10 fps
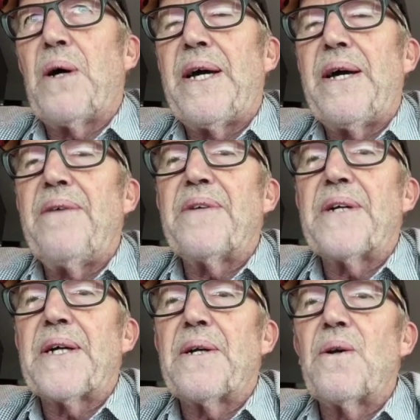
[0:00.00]
having a
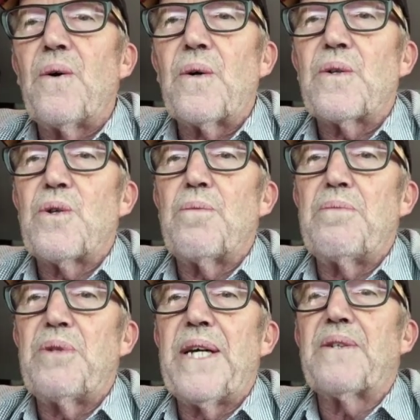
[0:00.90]
longer term
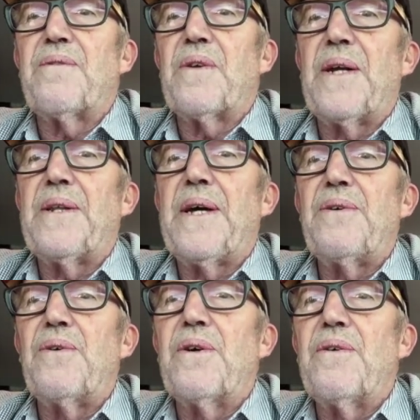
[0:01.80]
objective like
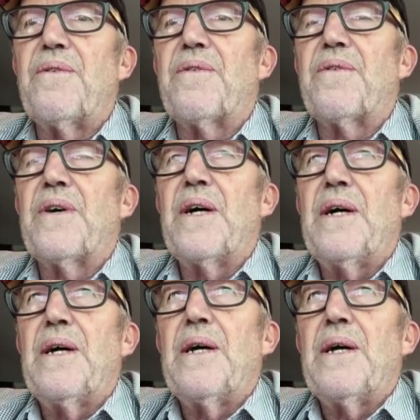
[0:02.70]
that, you give
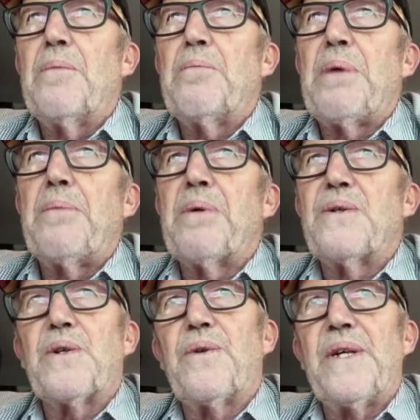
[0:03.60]
people a
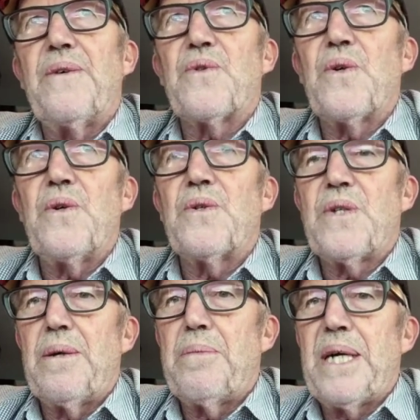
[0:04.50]
degree of certainty
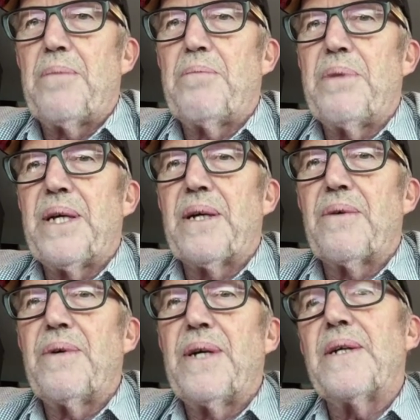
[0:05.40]
about it being around.